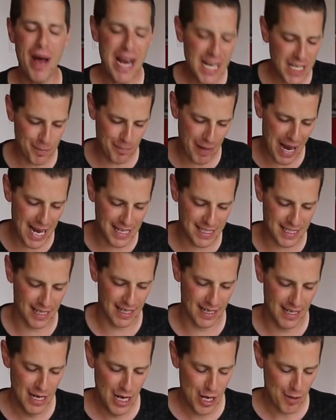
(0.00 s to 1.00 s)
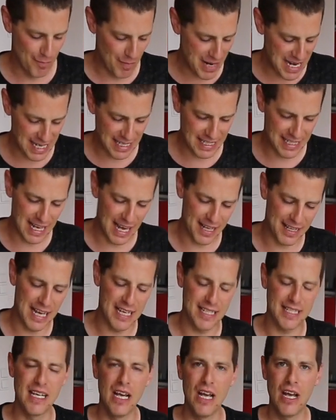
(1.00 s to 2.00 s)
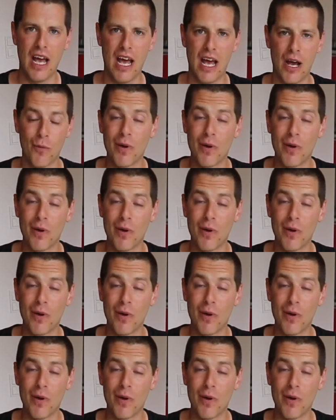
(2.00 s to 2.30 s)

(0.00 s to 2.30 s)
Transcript: base pattern means that there's,